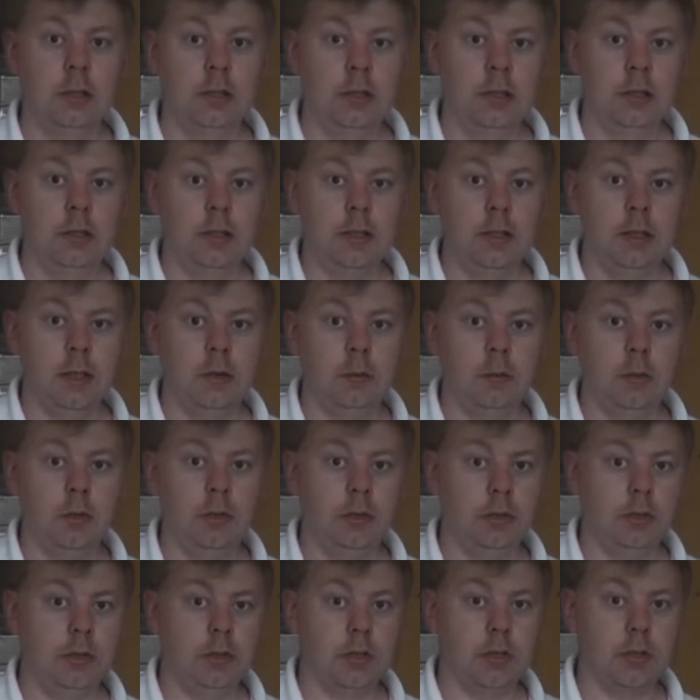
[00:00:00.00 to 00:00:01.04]
and want
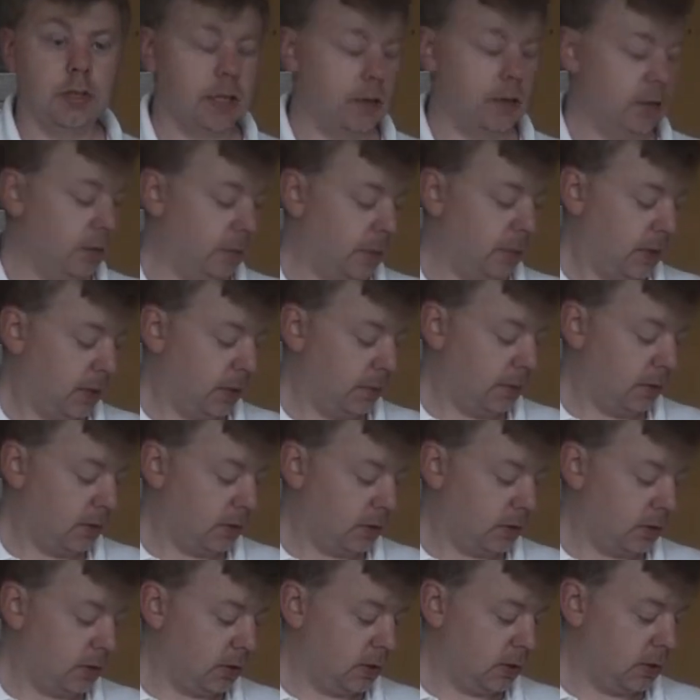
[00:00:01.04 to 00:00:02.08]
you to stay on a buddy
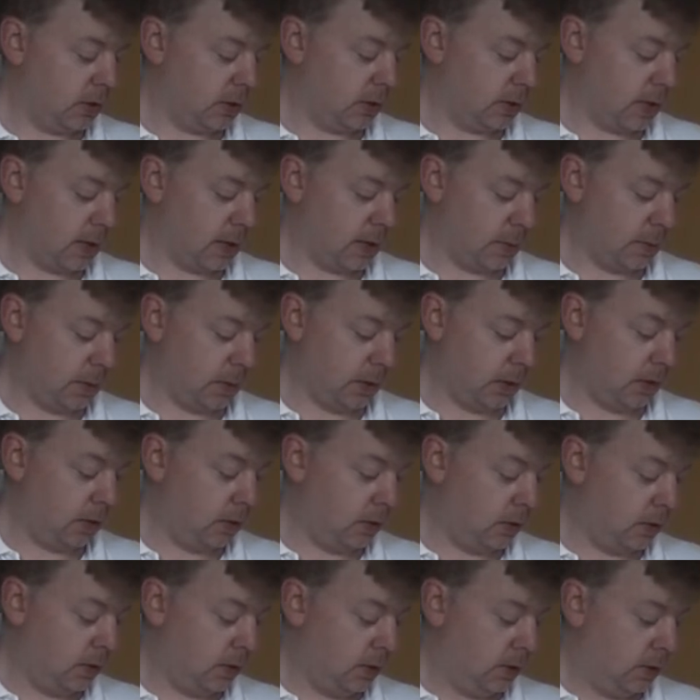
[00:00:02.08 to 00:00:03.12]
box until they're happy.
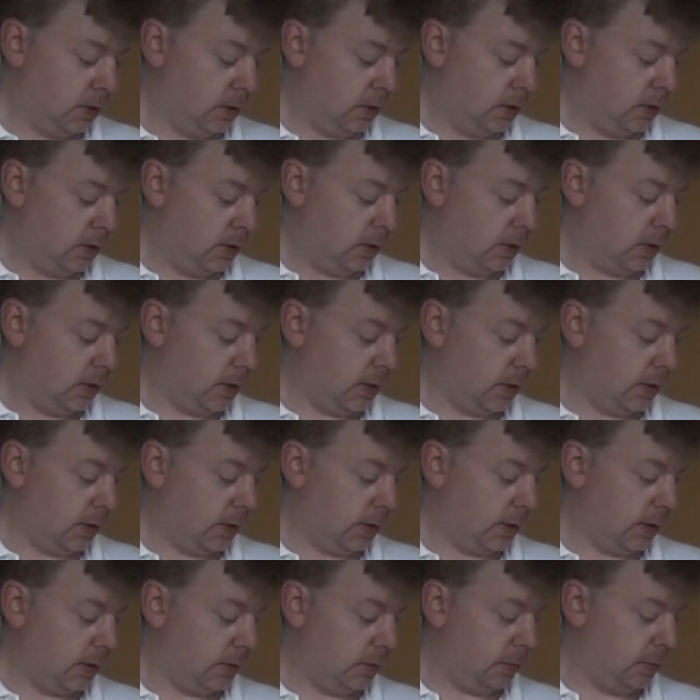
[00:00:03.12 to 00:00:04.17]

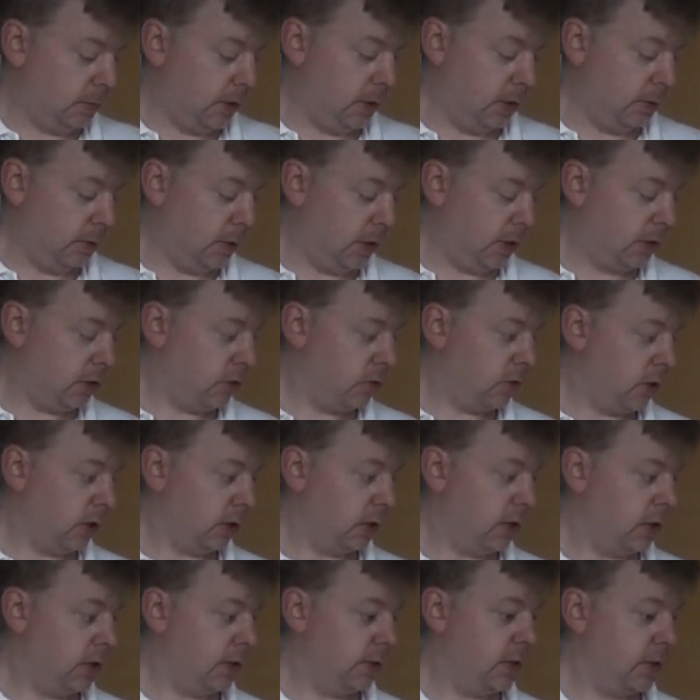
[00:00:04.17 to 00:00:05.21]
But no, my
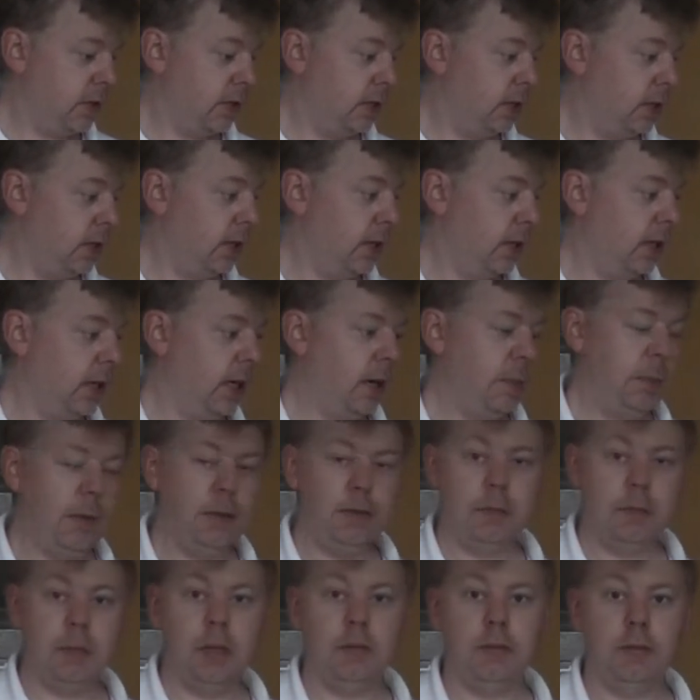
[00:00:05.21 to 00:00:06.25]
instructors have said, yeah, they're happy for
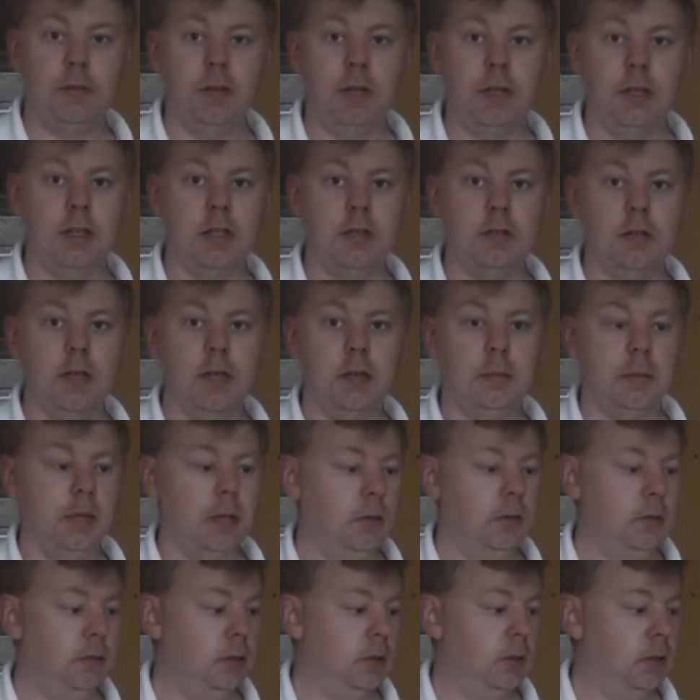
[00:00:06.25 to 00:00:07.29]
me to fly this around on my
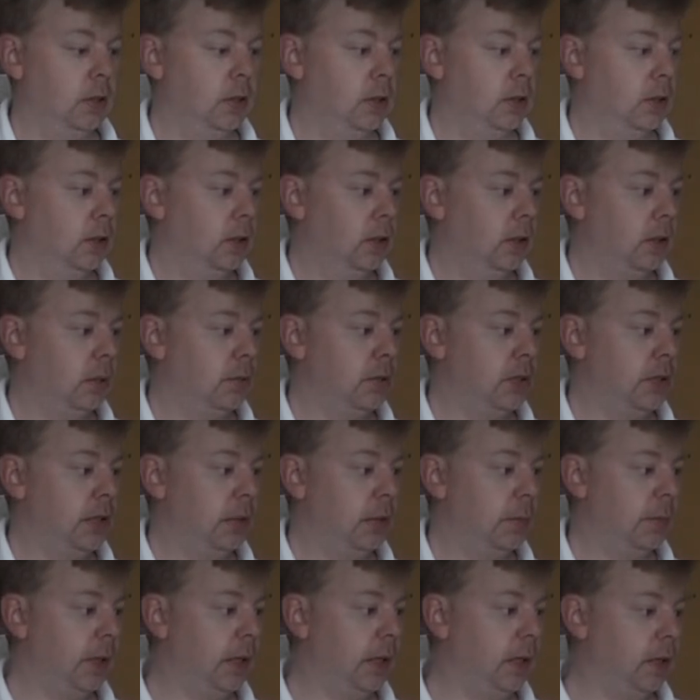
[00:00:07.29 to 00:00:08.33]
own. I'm still a
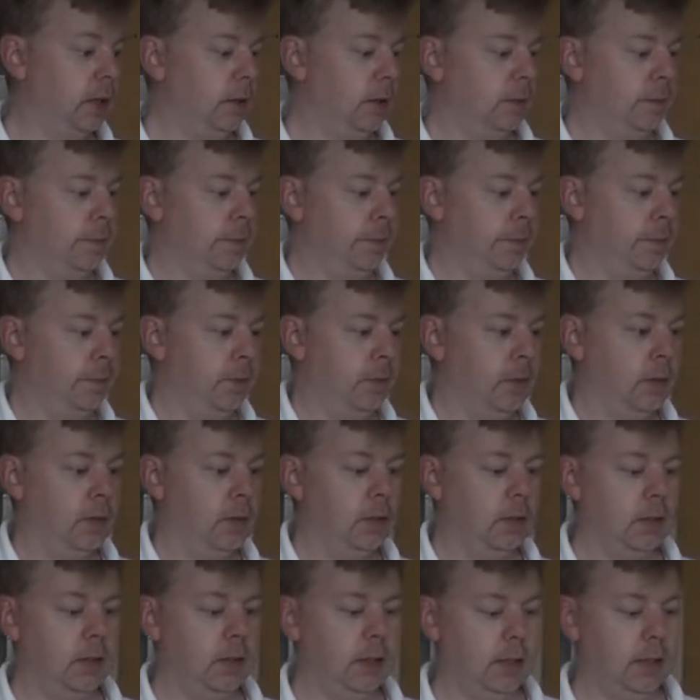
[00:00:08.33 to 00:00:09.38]
beginner,
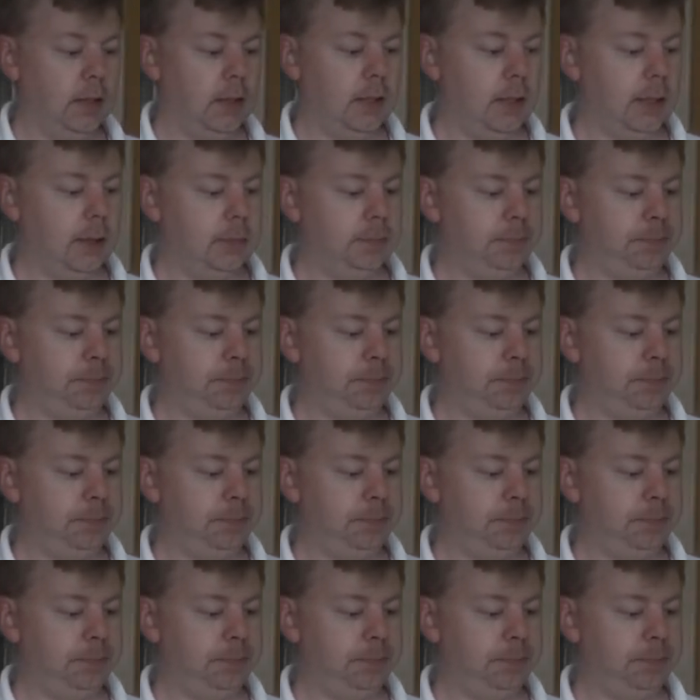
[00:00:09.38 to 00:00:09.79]
but